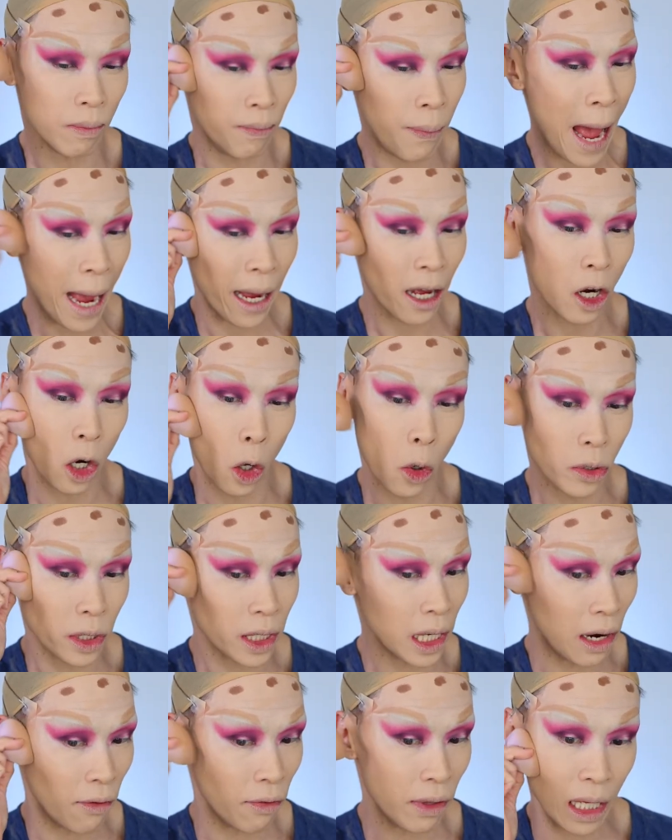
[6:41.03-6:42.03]
Bank
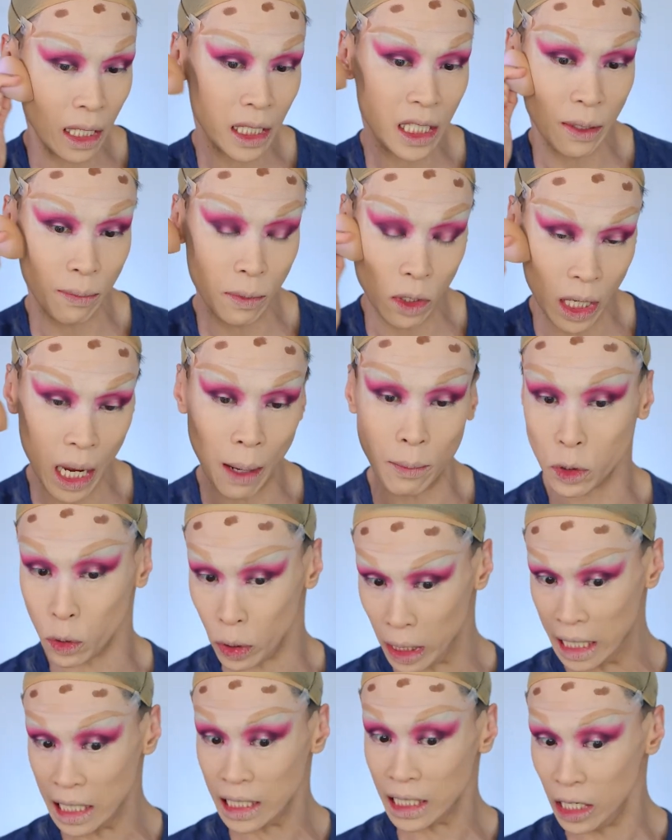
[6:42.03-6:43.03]
loans and everything seem to come so
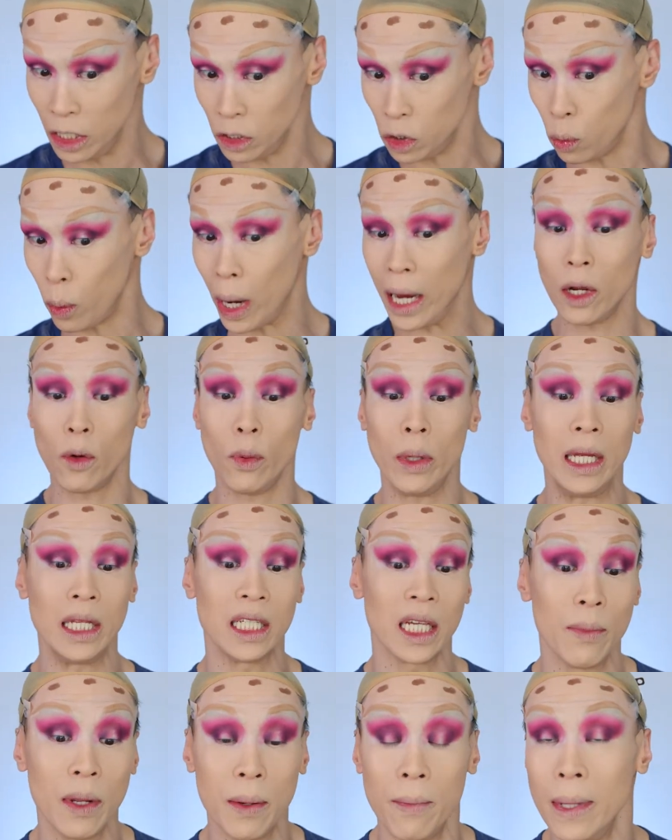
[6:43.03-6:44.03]
easily to white
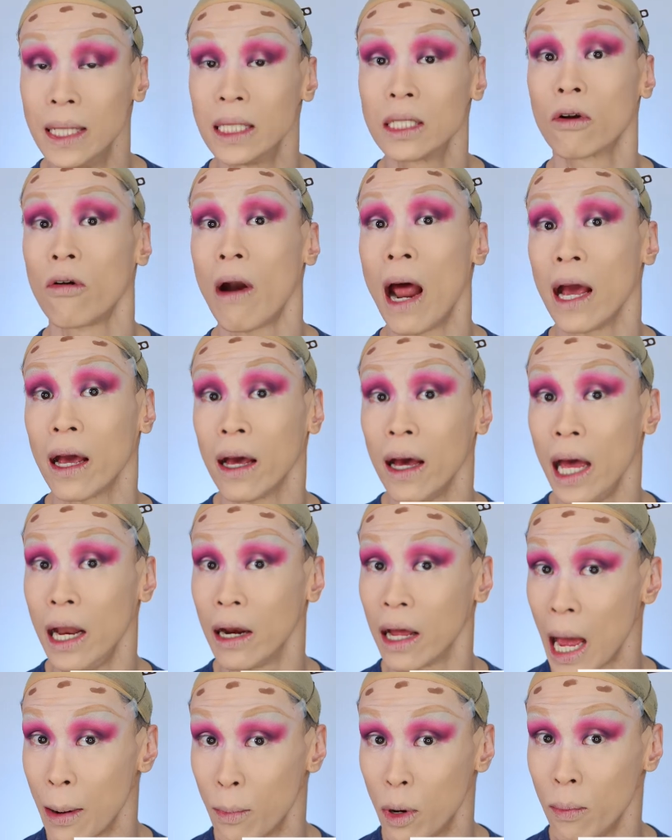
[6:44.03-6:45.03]
queens. I mean, Miss Cracker
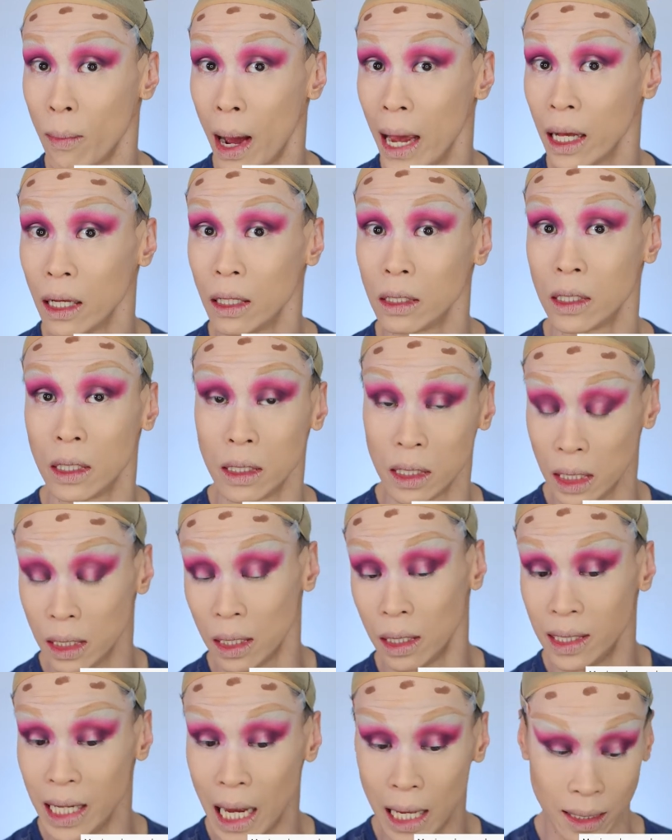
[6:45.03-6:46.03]
and Cameron Michaels in
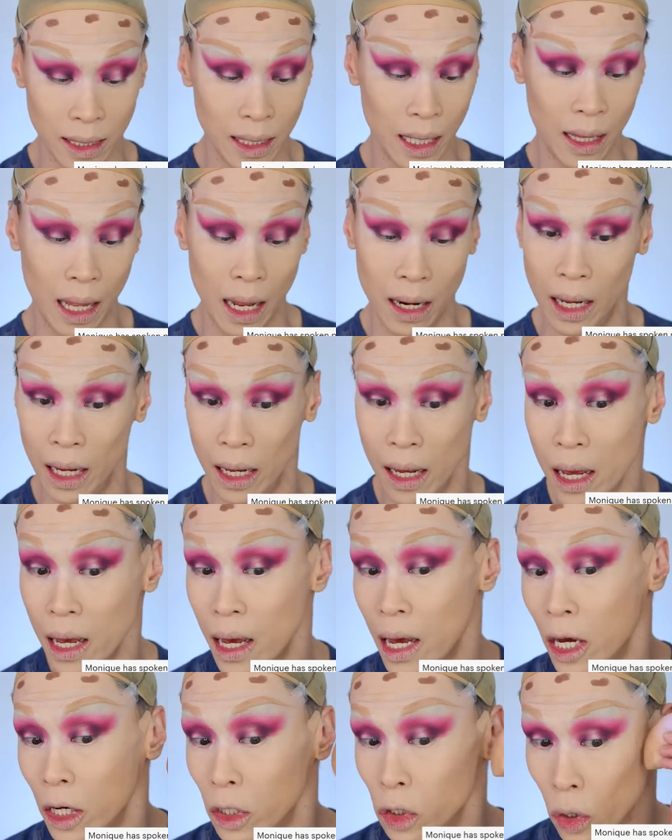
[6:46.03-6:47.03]
season 10 said that they
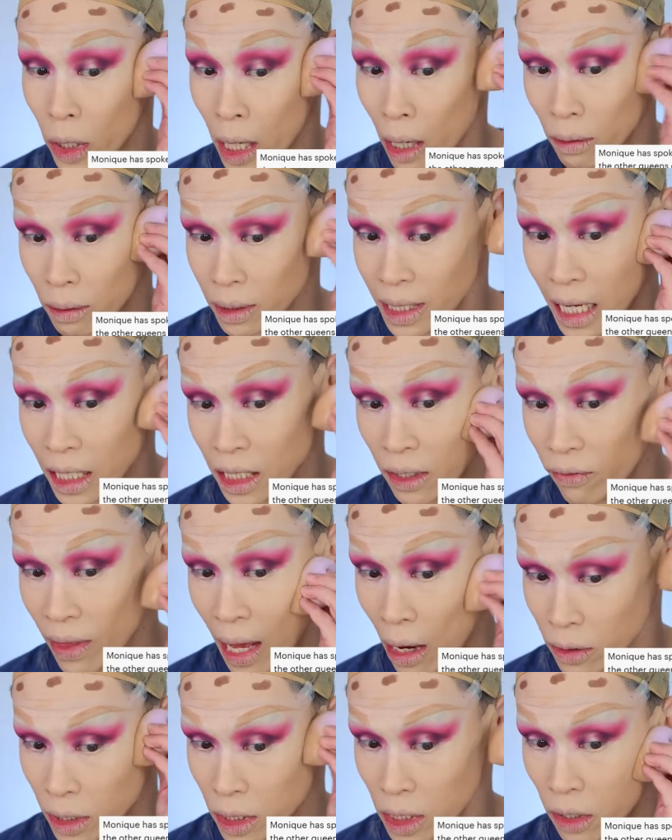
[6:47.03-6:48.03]
took out tens of
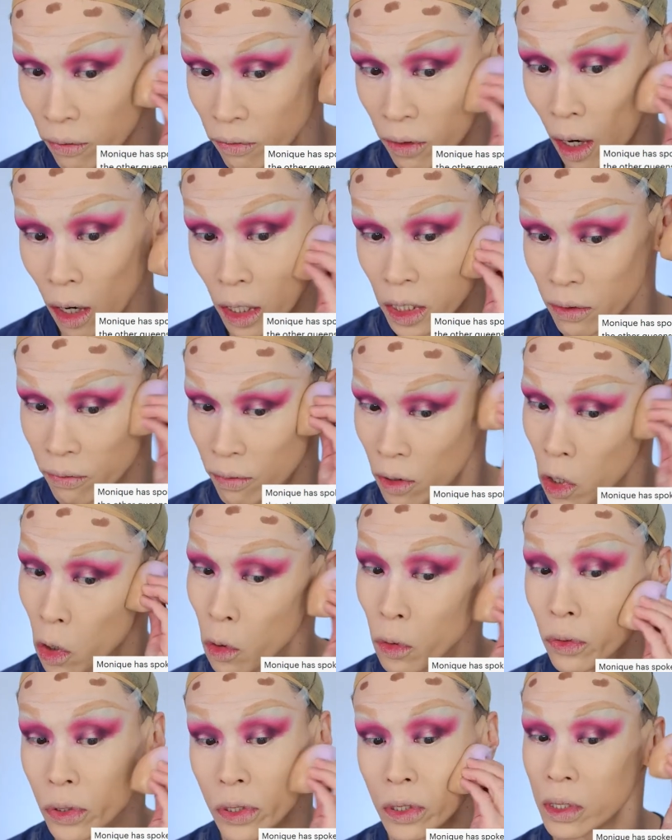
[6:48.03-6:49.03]
thousands of dollars of
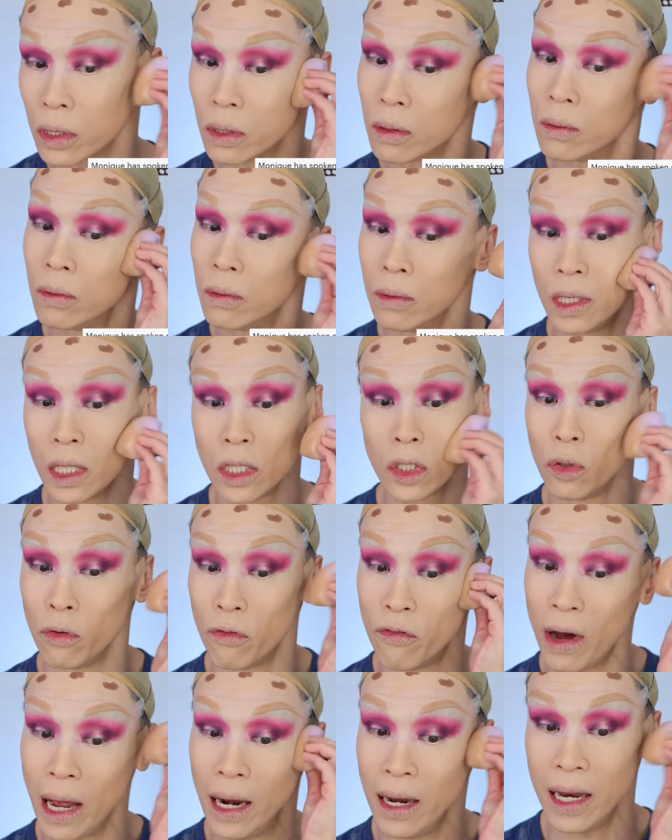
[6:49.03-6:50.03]
loans just to
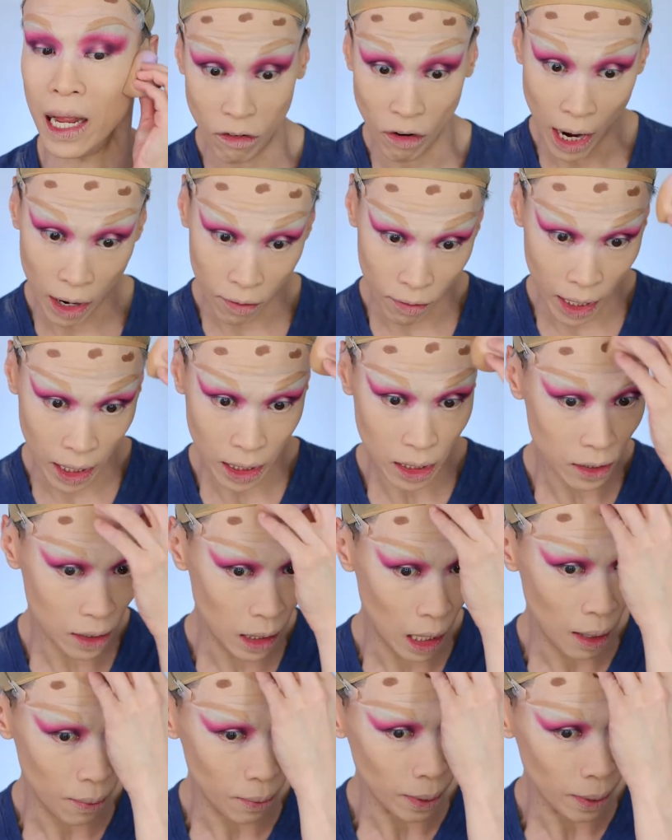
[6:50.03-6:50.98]
fund drag race